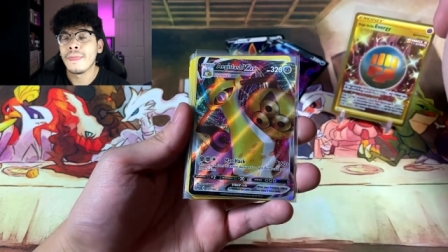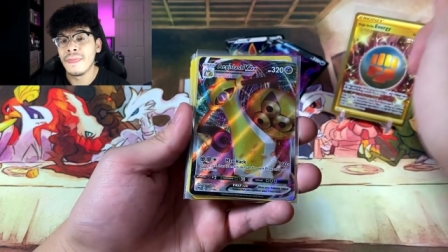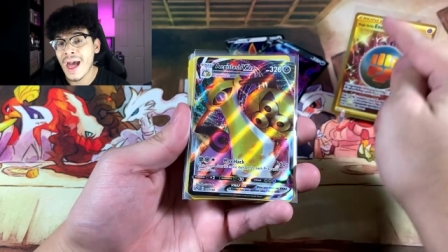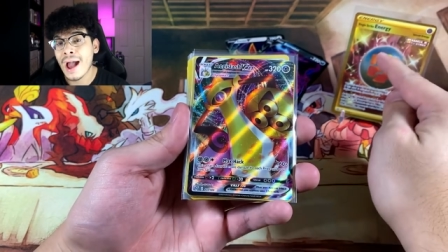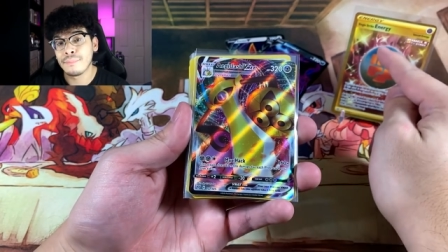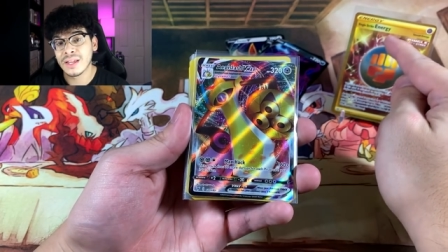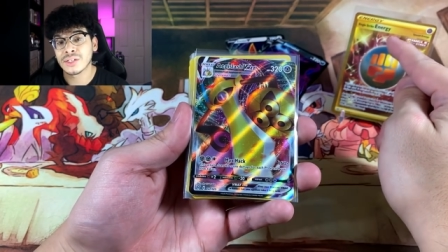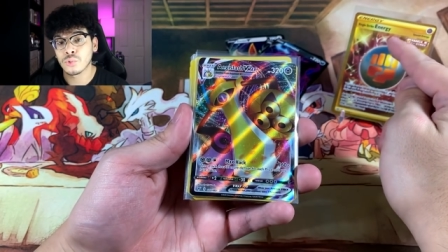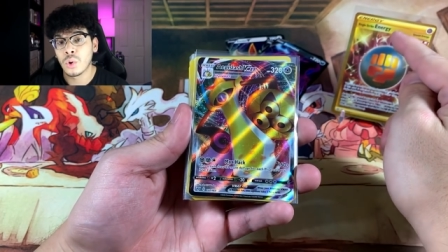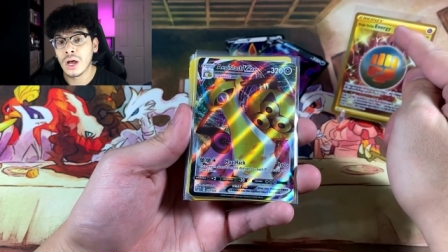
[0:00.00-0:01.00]
That
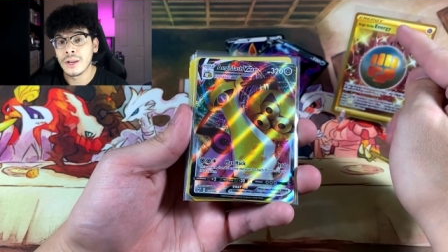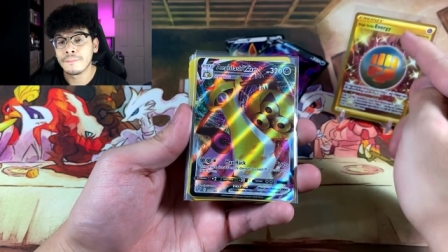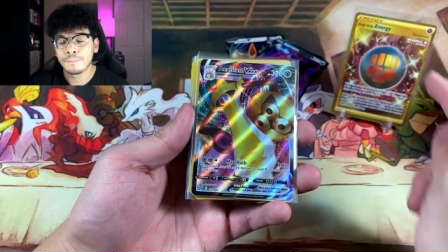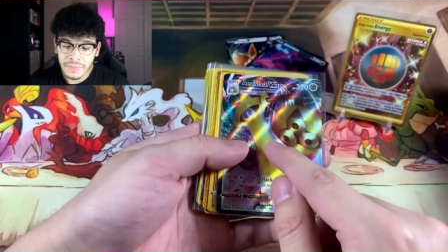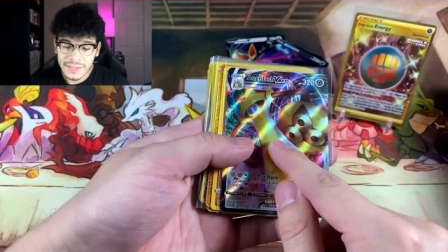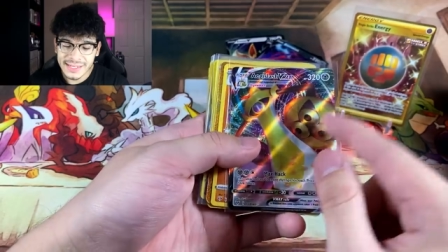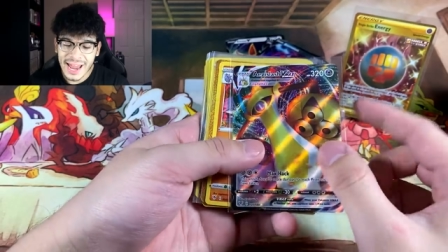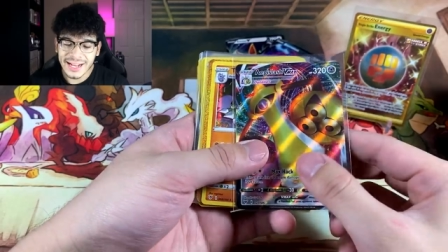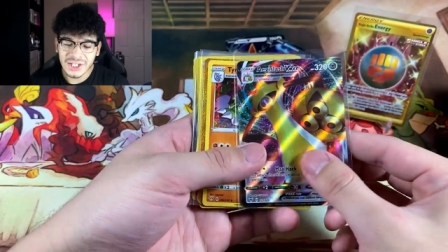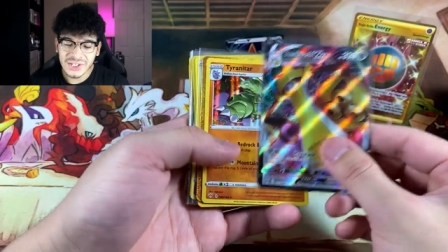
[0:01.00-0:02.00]
makes one. This
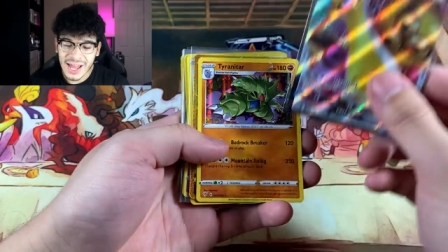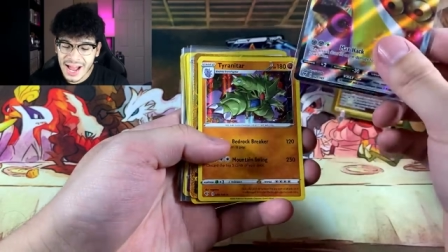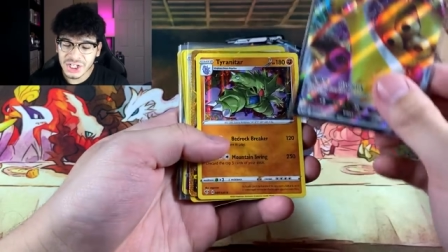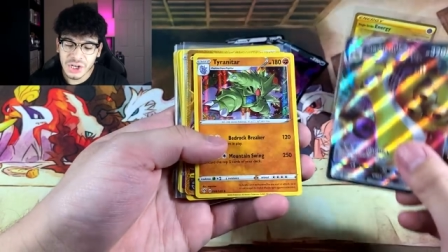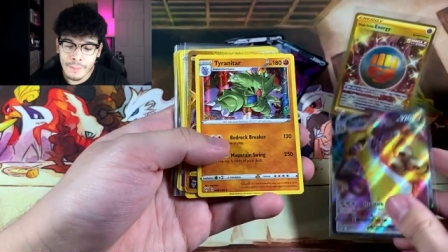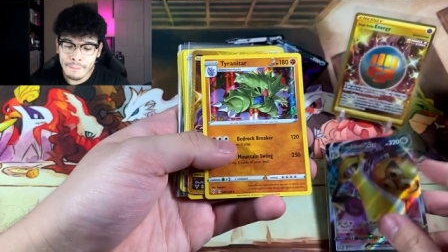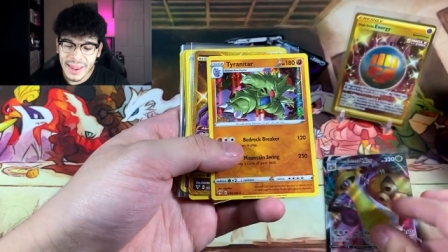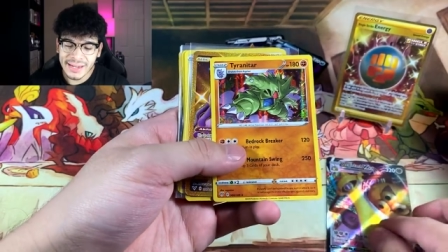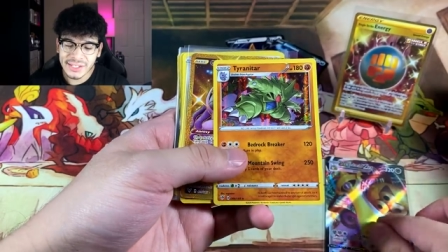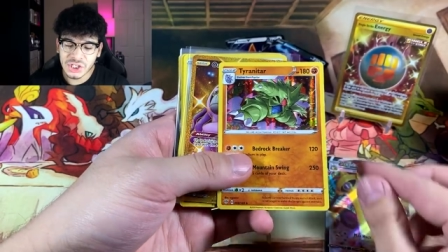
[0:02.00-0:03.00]
Slash
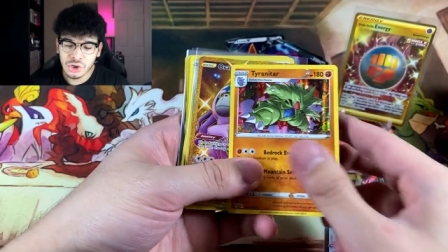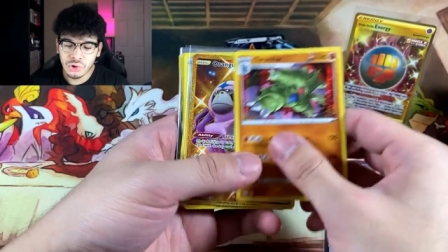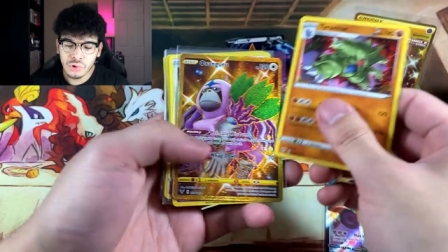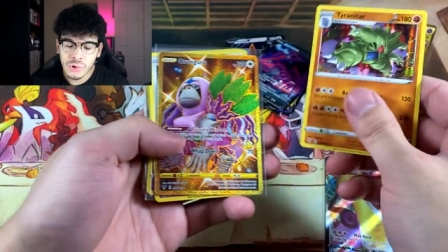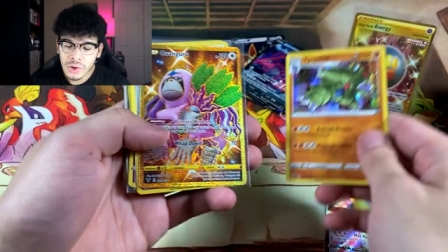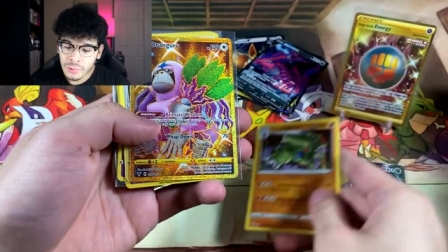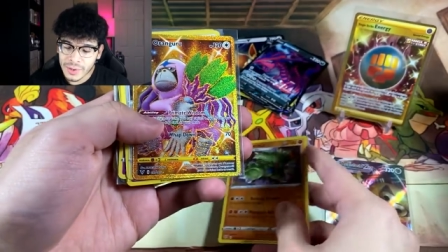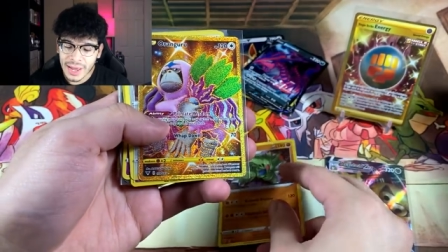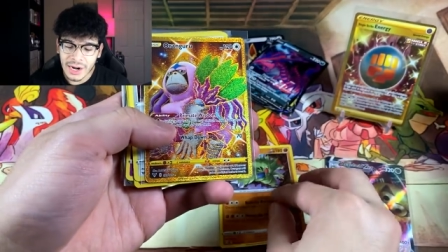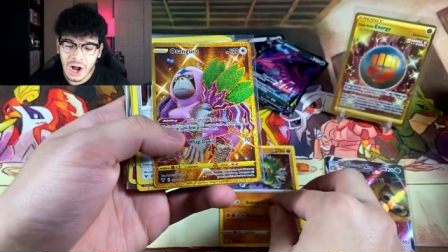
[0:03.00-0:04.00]
makes two.
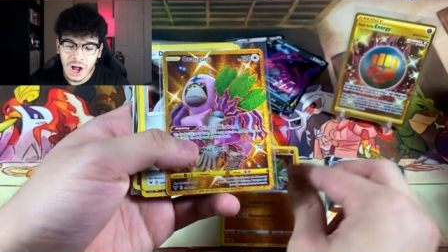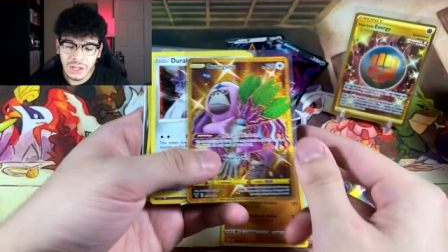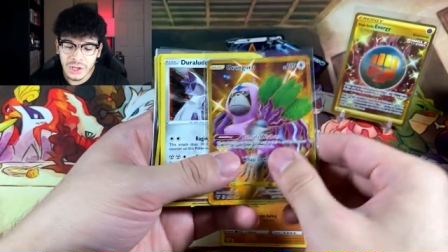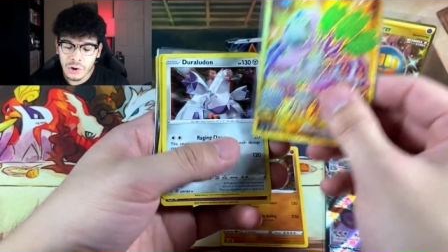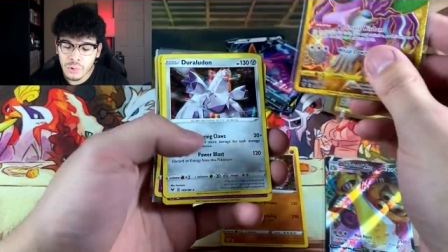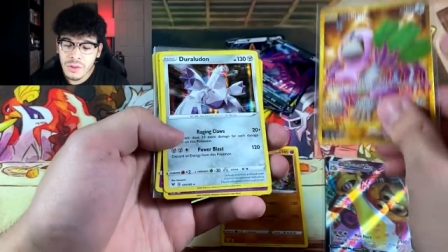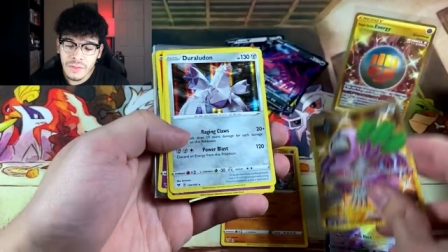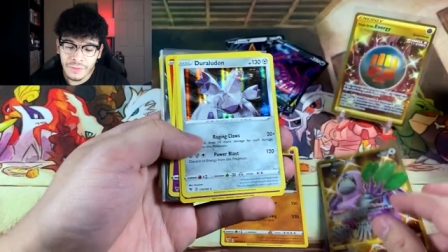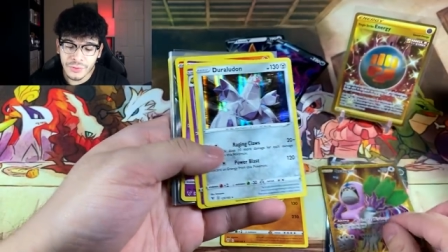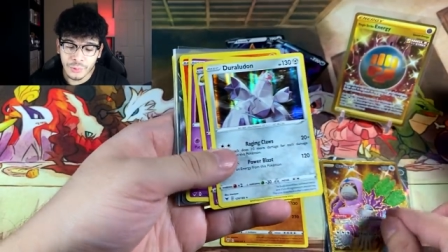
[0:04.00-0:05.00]
We got a hollow.
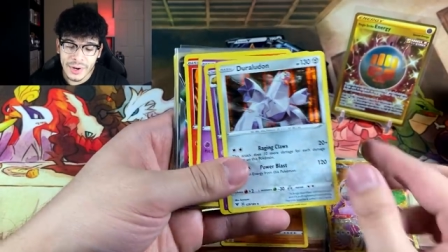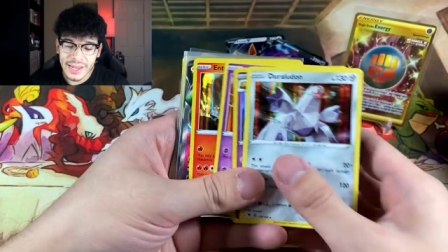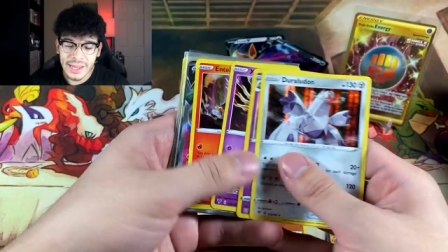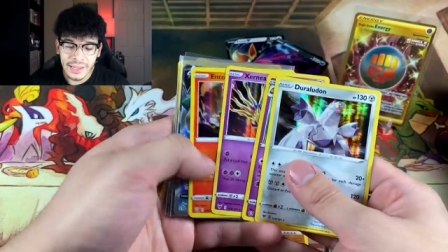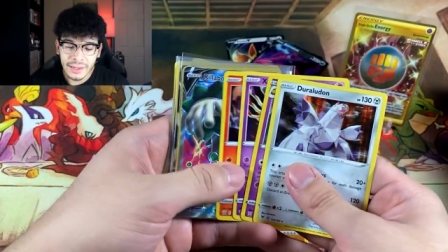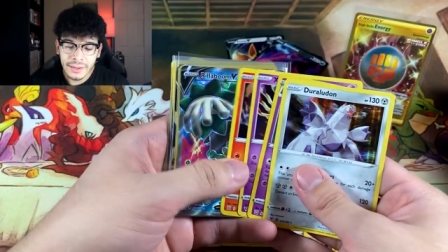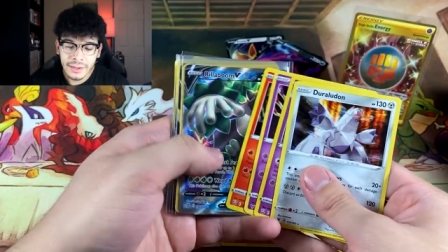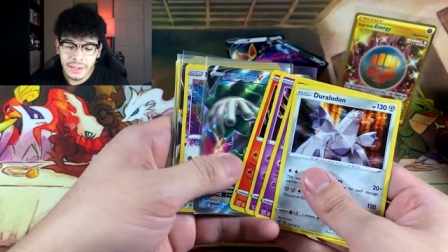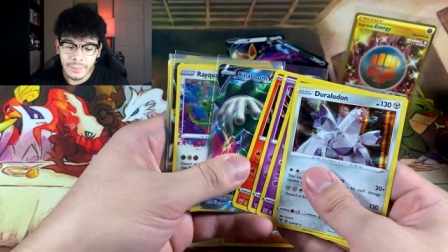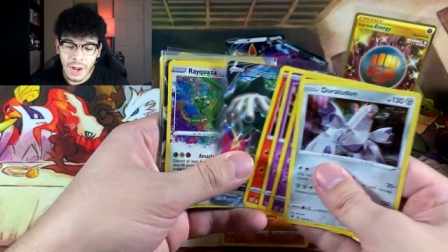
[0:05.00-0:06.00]
Three.
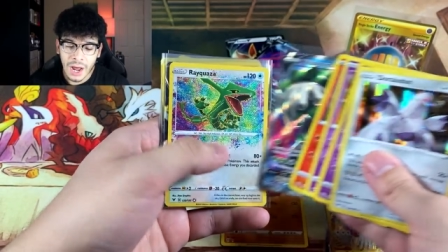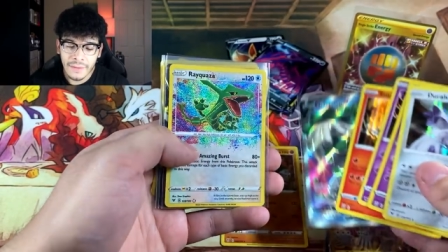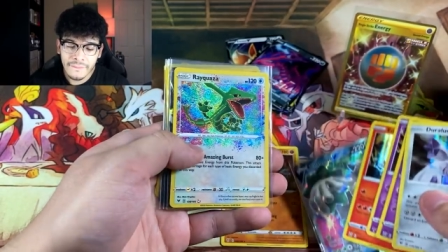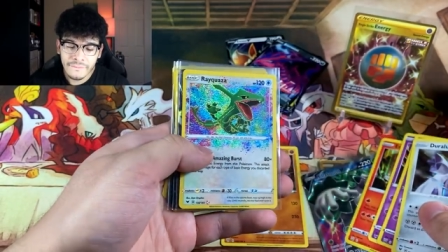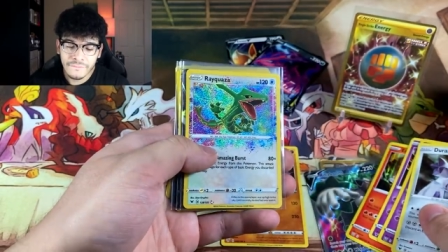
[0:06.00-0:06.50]
Come on.